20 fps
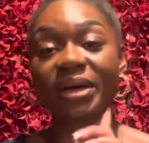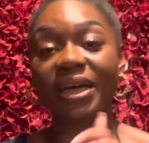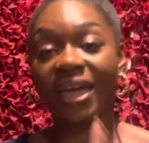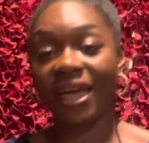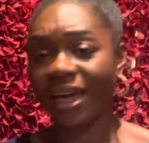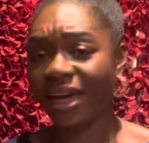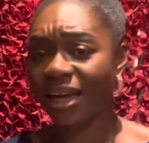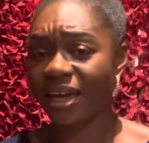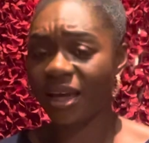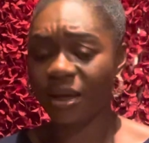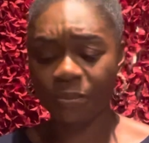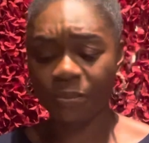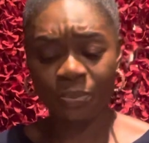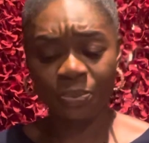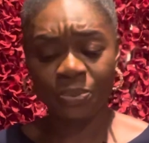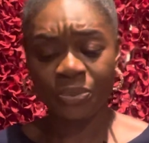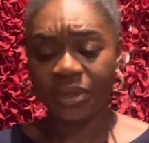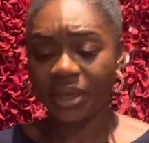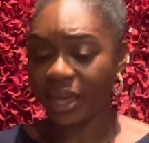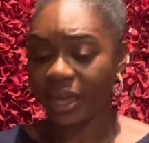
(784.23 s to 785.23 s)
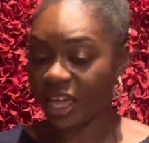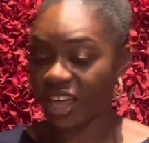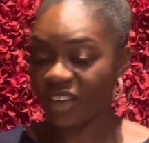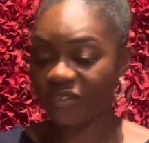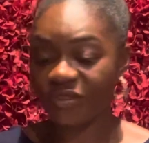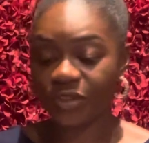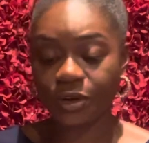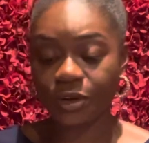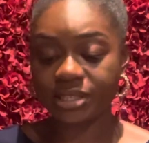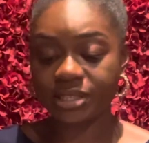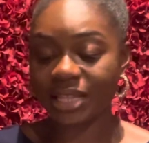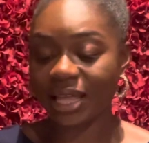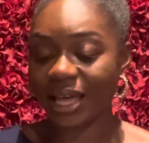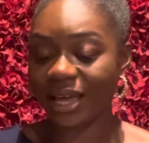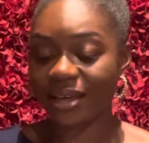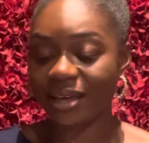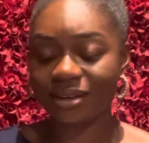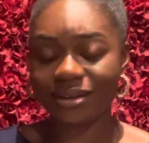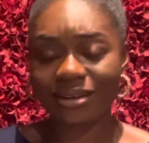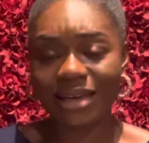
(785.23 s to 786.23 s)
hey, if you're
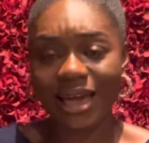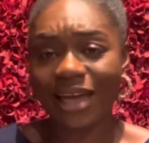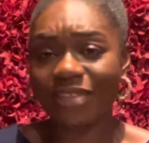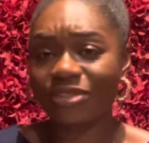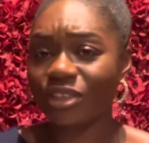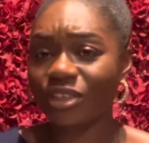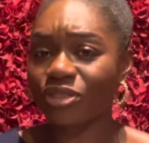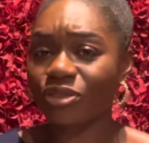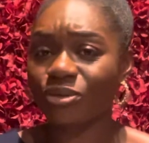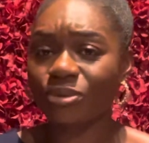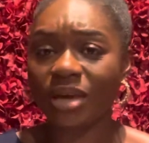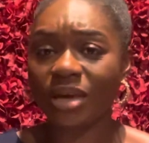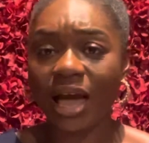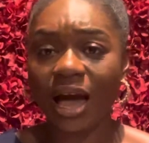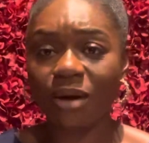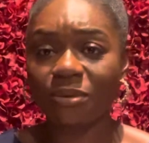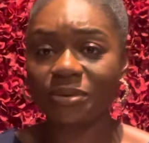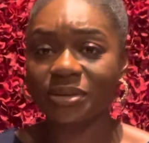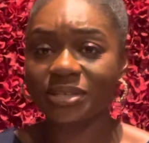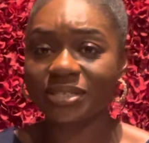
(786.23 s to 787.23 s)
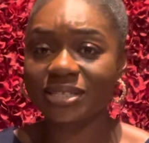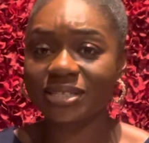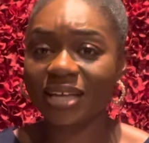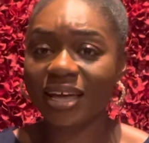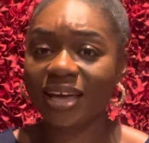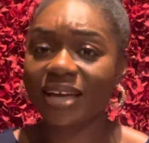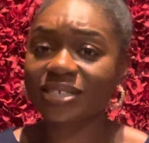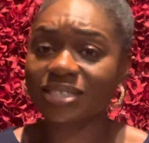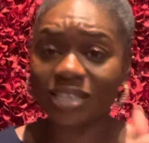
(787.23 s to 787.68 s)
like at the 3 hour stage,